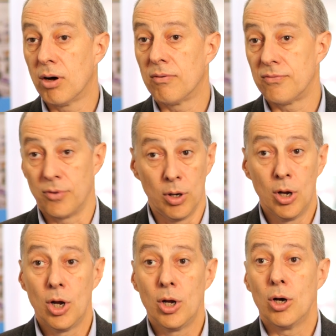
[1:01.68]
of uh,
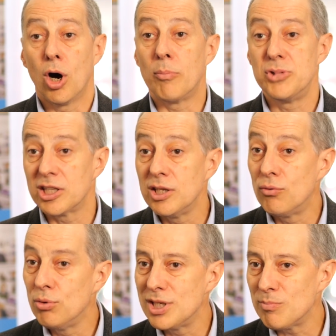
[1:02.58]

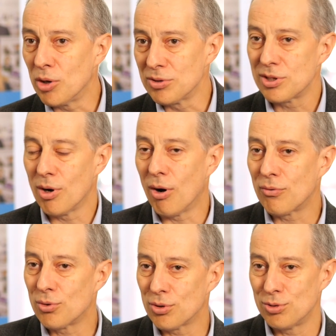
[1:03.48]
objective response,
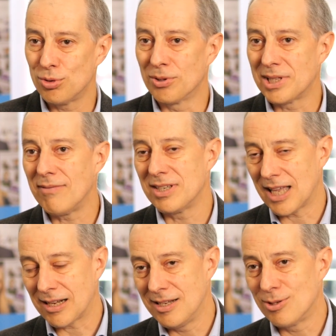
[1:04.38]
of course, you don't have
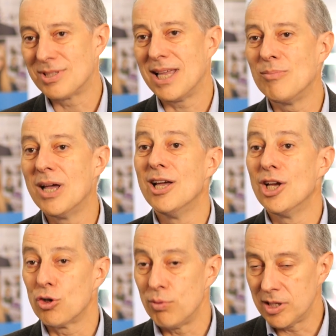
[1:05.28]
exactly the same
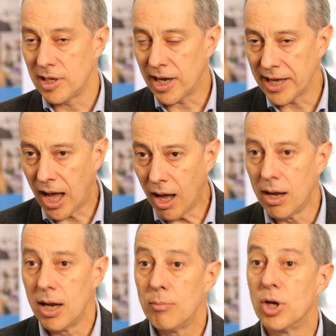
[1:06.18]
criteria,
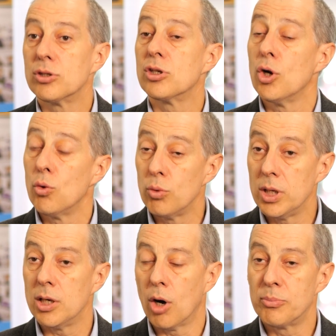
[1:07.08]
but
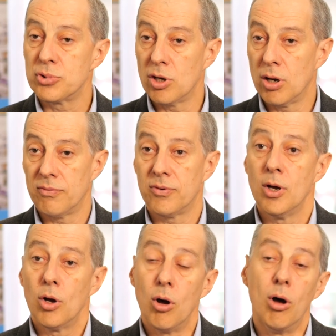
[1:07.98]
we observe
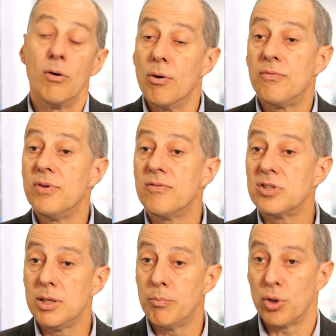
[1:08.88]

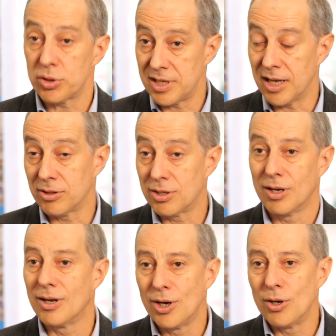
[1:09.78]
fifty percent
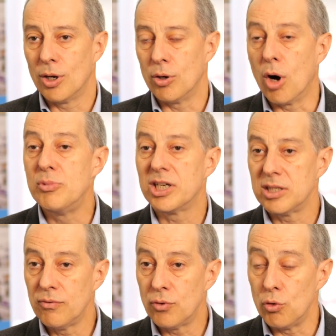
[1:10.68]

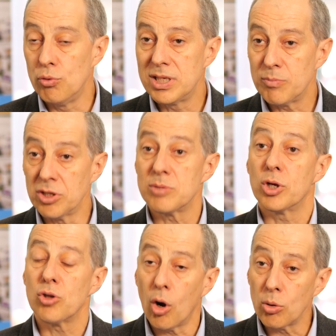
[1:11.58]
objective response,
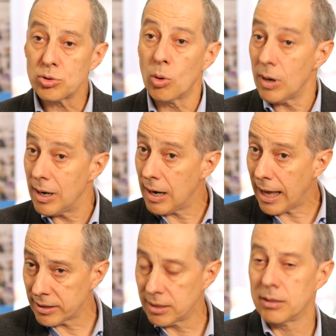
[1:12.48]
but also,
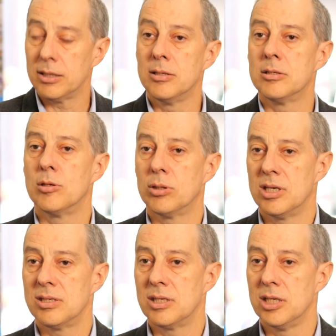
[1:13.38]
like in the
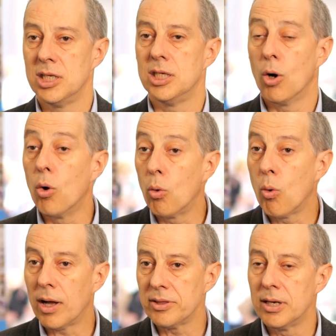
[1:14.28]
DESTINY zero
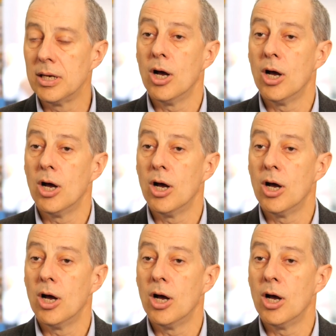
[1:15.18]
one,